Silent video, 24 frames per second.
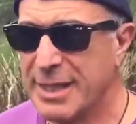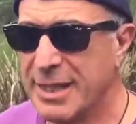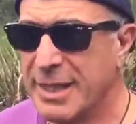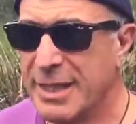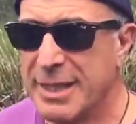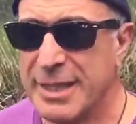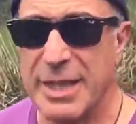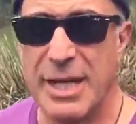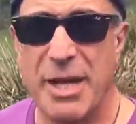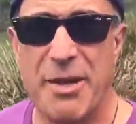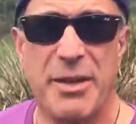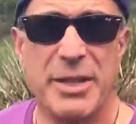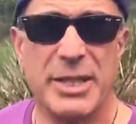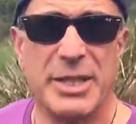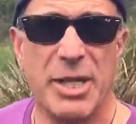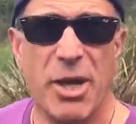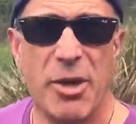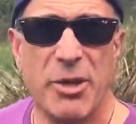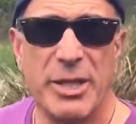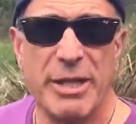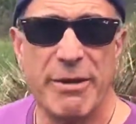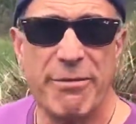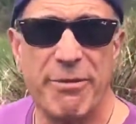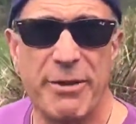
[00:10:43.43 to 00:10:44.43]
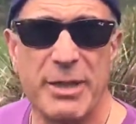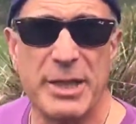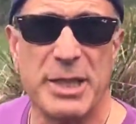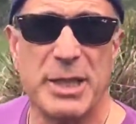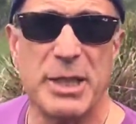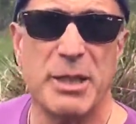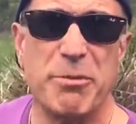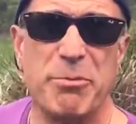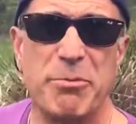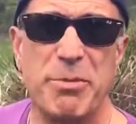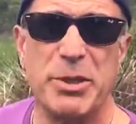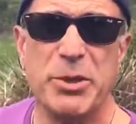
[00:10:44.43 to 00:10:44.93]
There's no difference
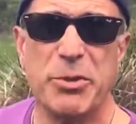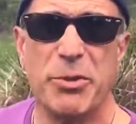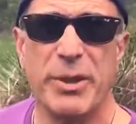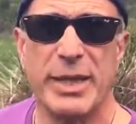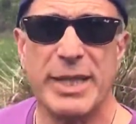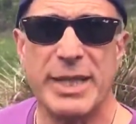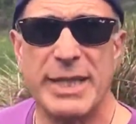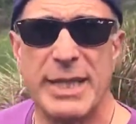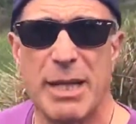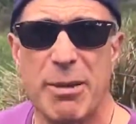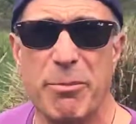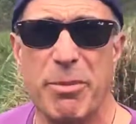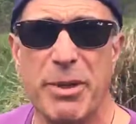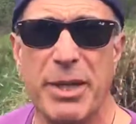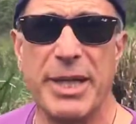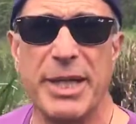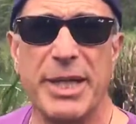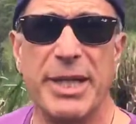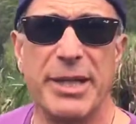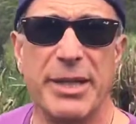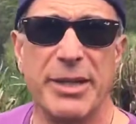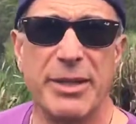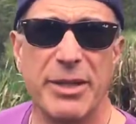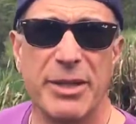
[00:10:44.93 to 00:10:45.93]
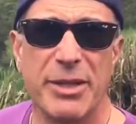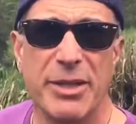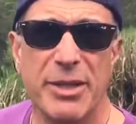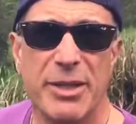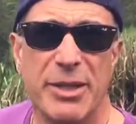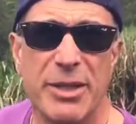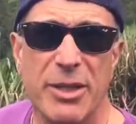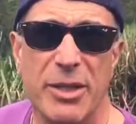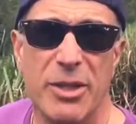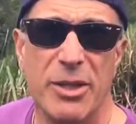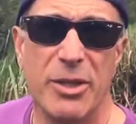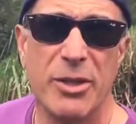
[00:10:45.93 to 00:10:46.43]
between somebody
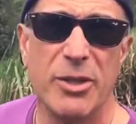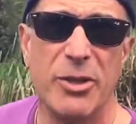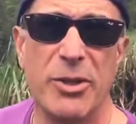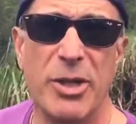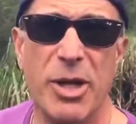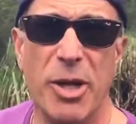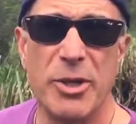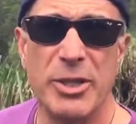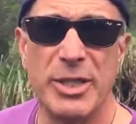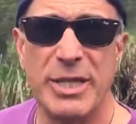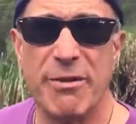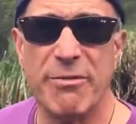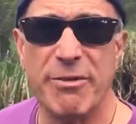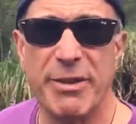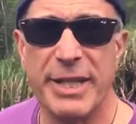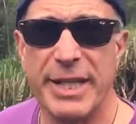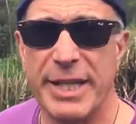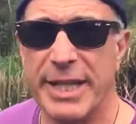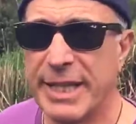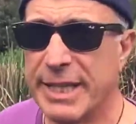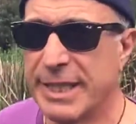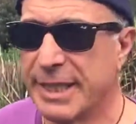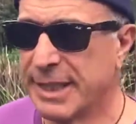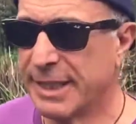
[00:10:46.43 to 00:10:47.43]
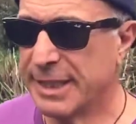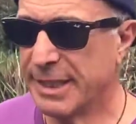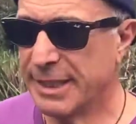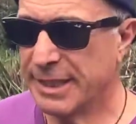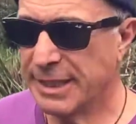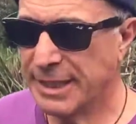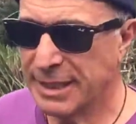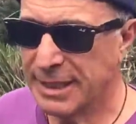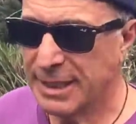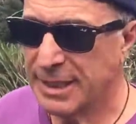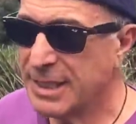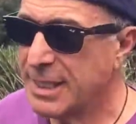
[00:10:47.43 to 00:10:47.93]
who knows everything
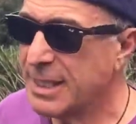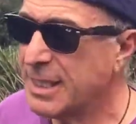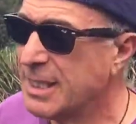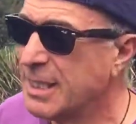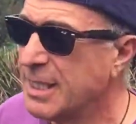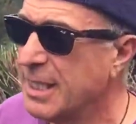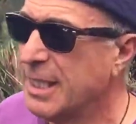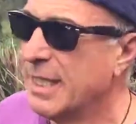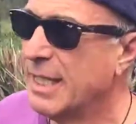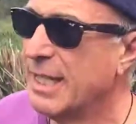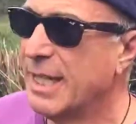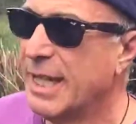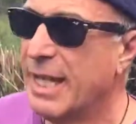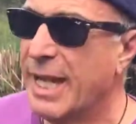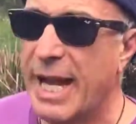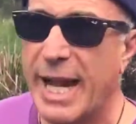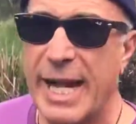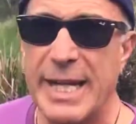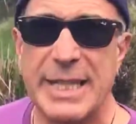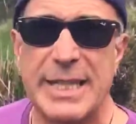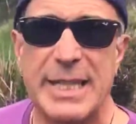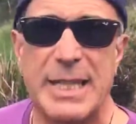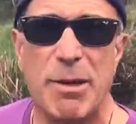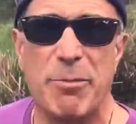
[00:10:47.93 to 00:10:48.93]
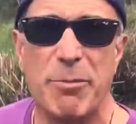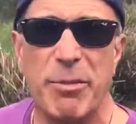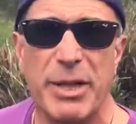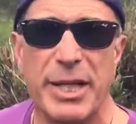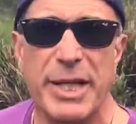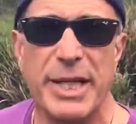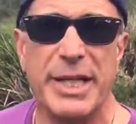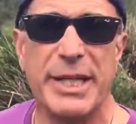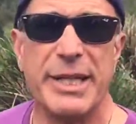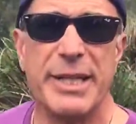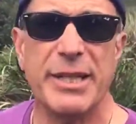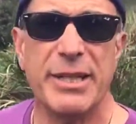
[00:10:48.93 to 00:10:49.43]
and
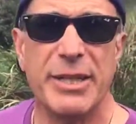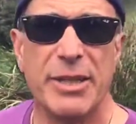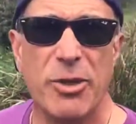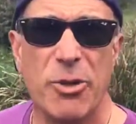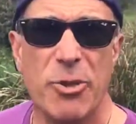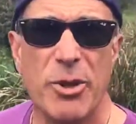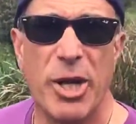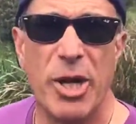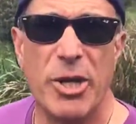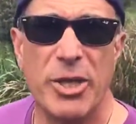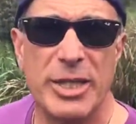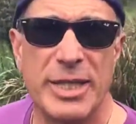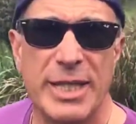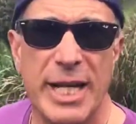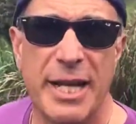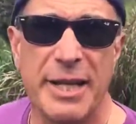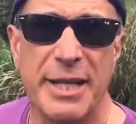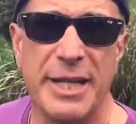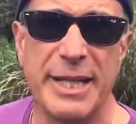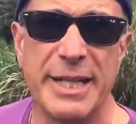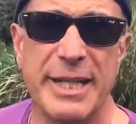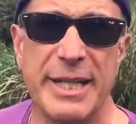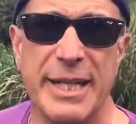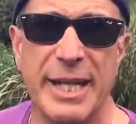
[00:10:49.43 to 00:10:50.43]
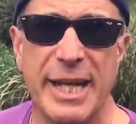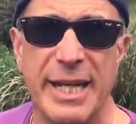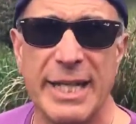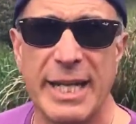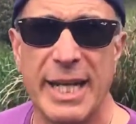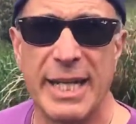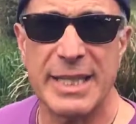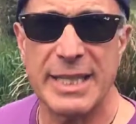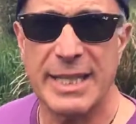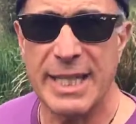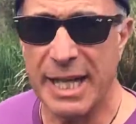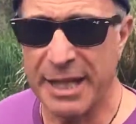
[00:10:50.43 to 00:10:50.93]
somebody who knows nothing and
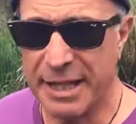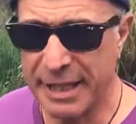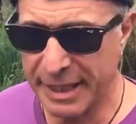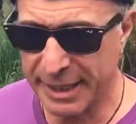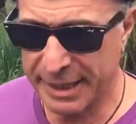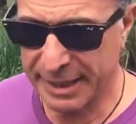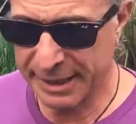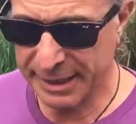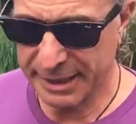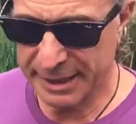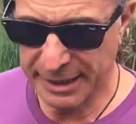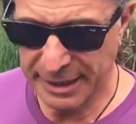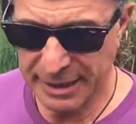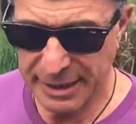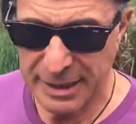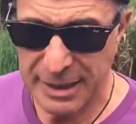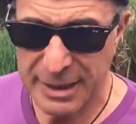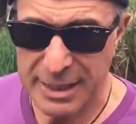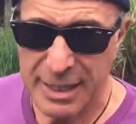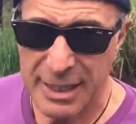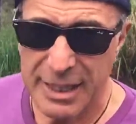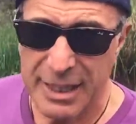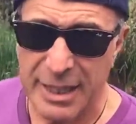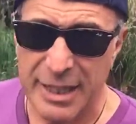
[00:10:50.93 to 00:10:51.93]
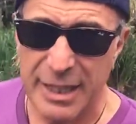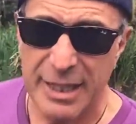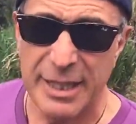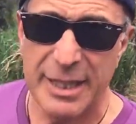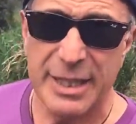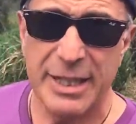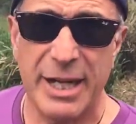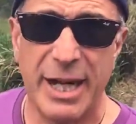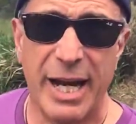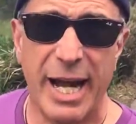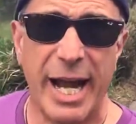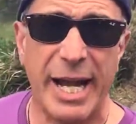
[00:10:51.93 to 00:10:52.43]
does nothing.
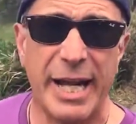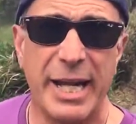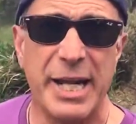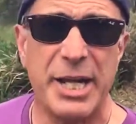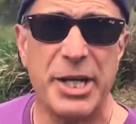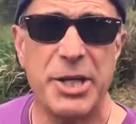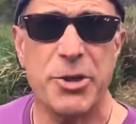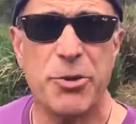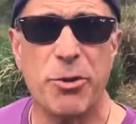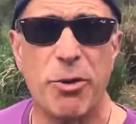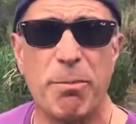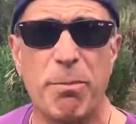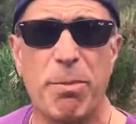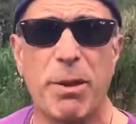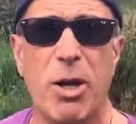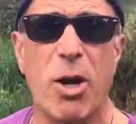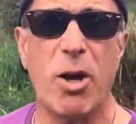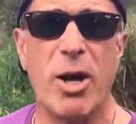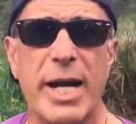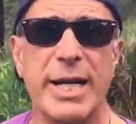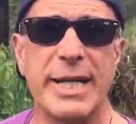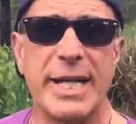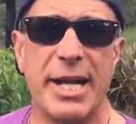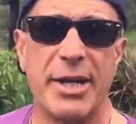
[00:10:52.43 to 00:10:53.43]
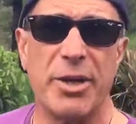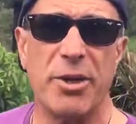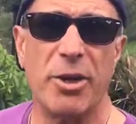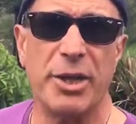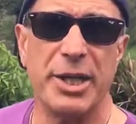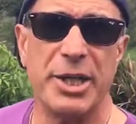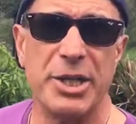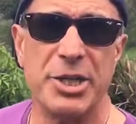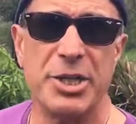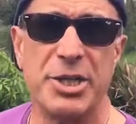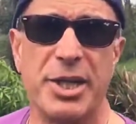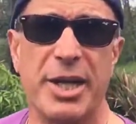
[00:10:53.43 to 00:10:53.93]
Unless you're applying that
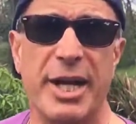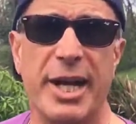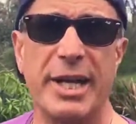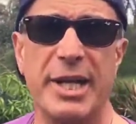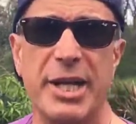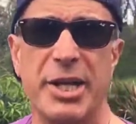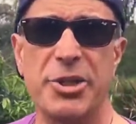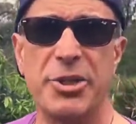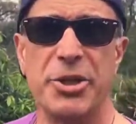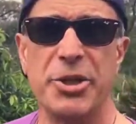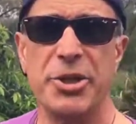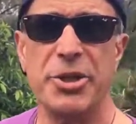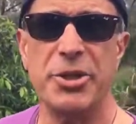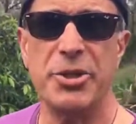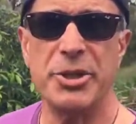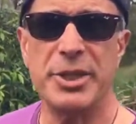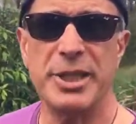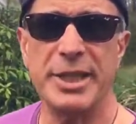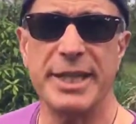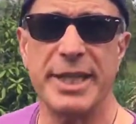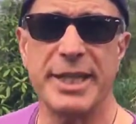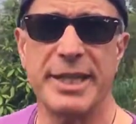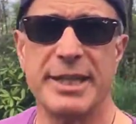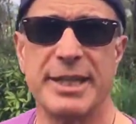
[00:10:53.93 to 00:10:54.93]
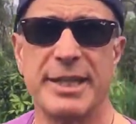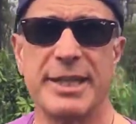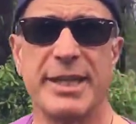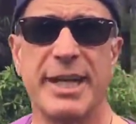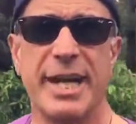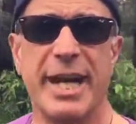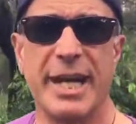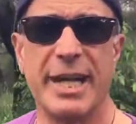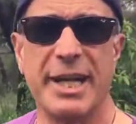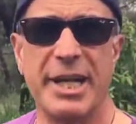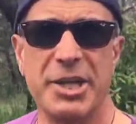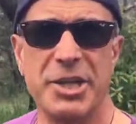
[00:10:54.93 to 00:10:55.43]
knowledge, unless you're using it,
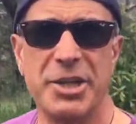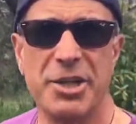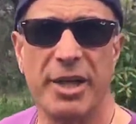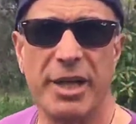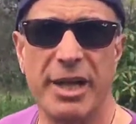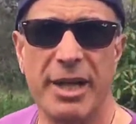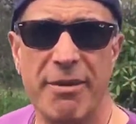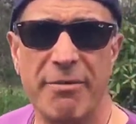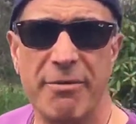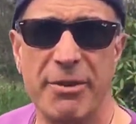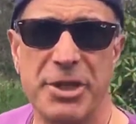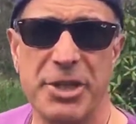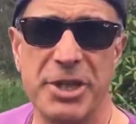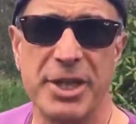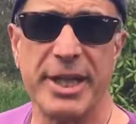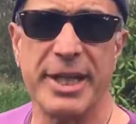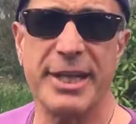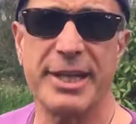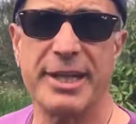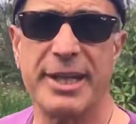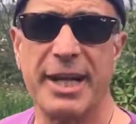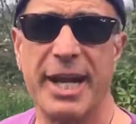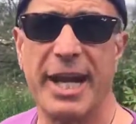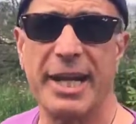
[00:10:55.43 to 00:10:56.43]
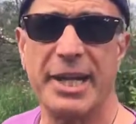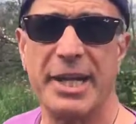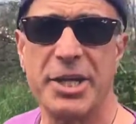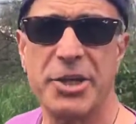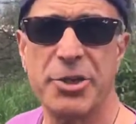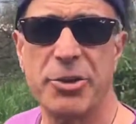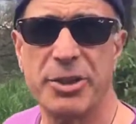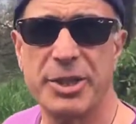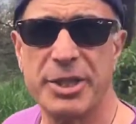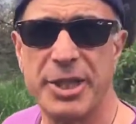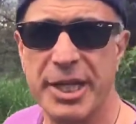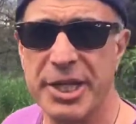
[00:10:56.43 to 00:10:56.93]
unless you're leveraging it, unless
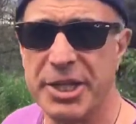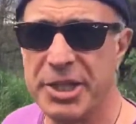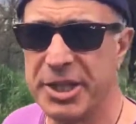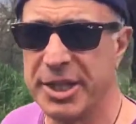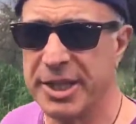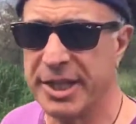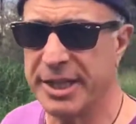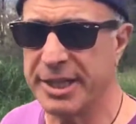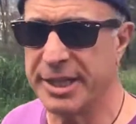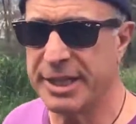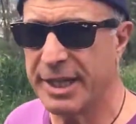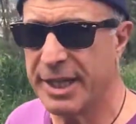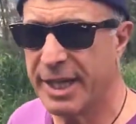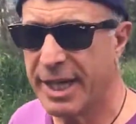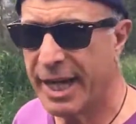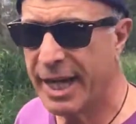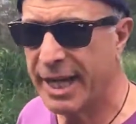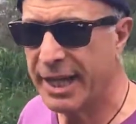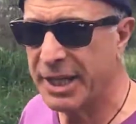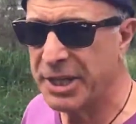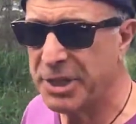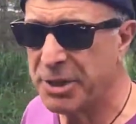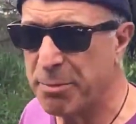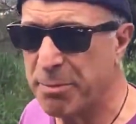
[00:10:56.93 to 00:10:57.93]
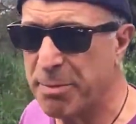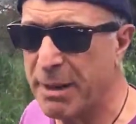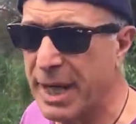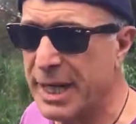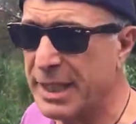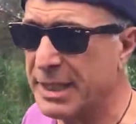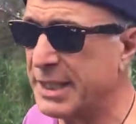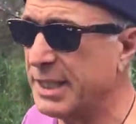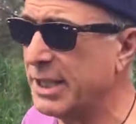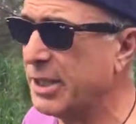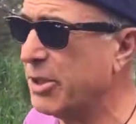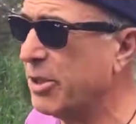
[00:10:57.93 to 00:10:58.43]
you're teaching it, unless you're
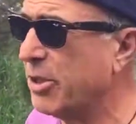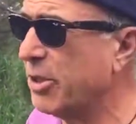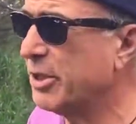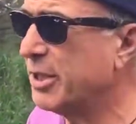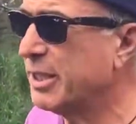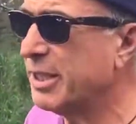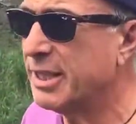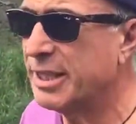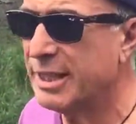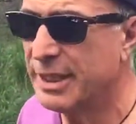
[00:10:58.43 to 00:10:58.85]
passing it on,